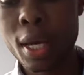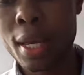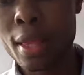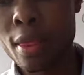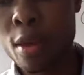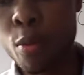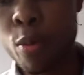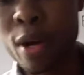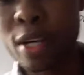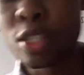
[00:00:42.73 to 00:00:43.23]
the
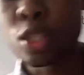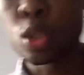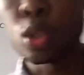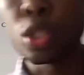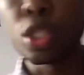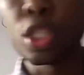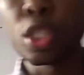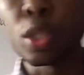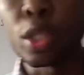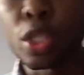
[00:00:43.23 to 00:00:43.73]
past
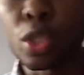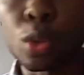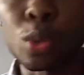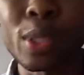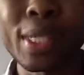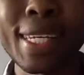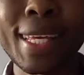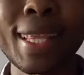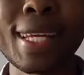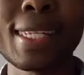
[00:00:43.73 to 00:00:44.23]
continuous to
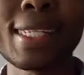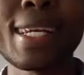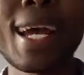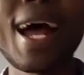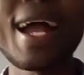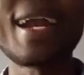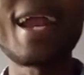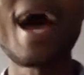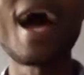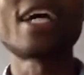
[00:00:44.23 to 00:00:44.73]
say that
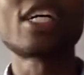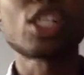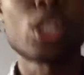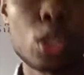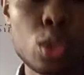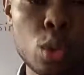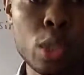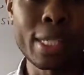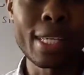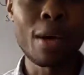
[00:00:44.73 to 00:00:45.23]
an
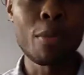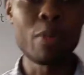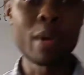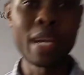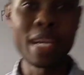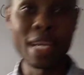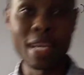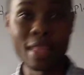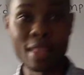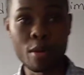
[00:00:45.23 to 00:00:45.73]
action was
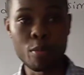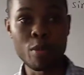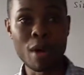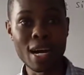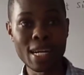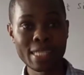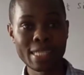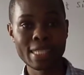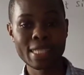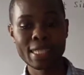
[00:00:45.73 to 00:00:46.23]
happening in the
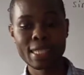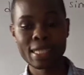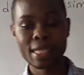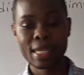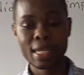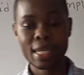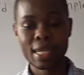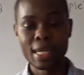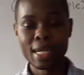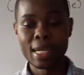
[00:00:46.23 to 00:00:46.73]
past,
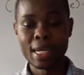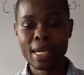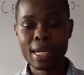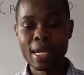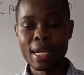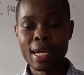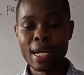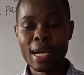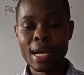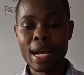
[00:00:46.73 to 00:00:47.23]

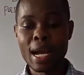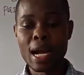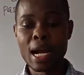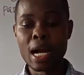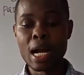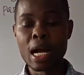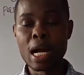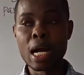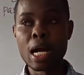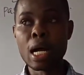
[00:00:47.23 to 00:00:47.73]

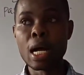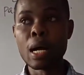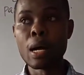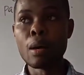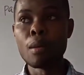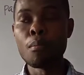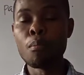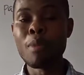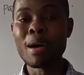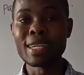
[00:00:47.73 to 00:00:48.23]

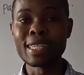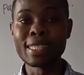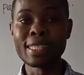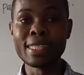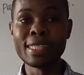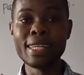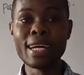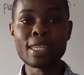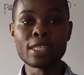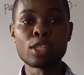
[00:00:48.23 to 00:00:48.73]
but
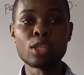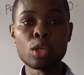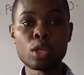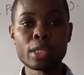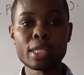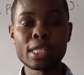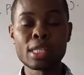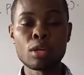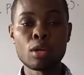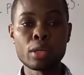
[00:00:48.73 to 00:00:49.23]
it does
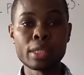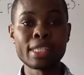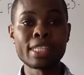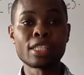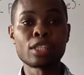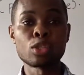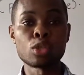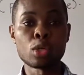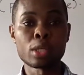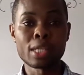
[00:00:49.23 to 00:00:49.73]
not, or it
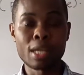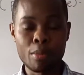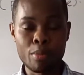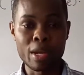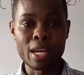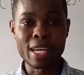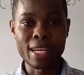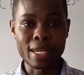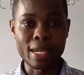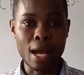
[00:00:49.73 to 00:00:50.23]
is not
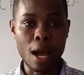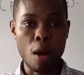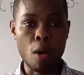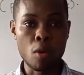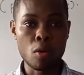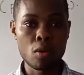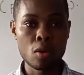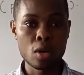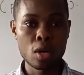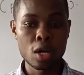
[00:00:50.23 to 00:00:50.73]
happening now.
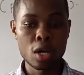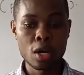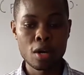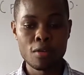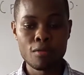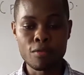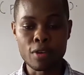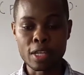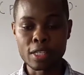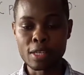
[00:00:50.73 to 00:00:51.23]

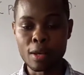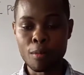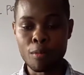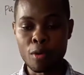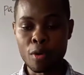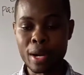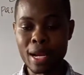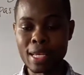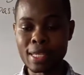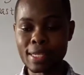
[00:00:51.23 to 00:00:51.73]
For example,
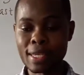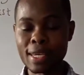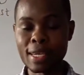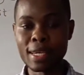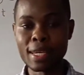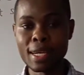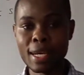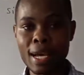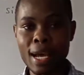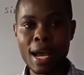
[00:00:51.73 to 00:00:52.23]
when I say,
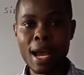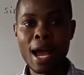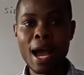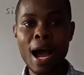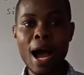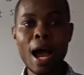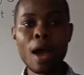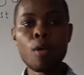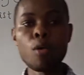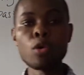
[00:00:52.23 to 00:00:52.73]

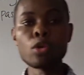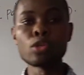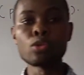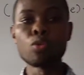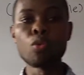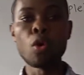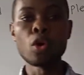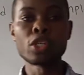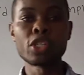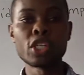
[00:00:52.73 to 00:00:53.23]
I was
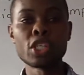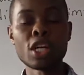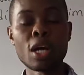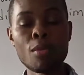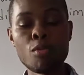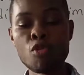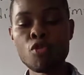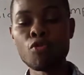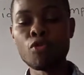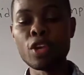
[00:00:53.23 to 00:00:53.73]
watching a
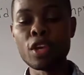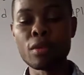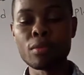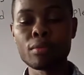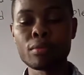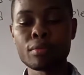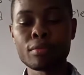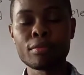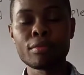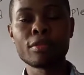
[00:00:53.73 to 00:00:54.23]
movie
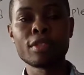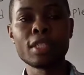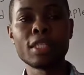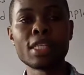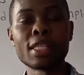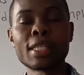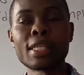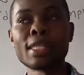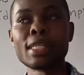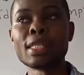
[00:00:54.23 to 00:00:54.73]

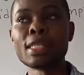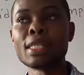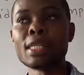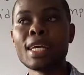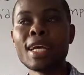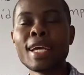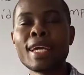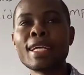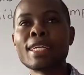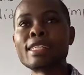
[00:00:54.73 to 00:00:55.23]
yesterday,
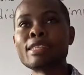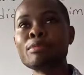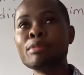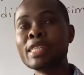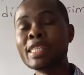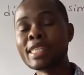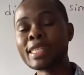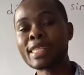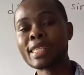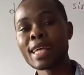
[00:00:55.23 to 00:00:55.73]
it
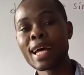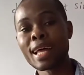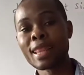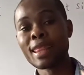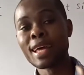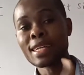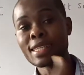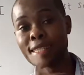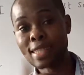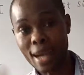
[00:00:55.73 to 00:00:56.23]
means at
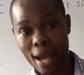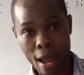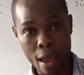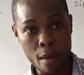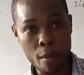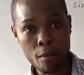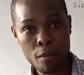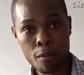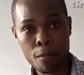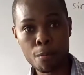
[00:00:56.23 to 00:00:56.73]
that
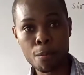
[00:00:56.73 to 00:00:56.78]
time,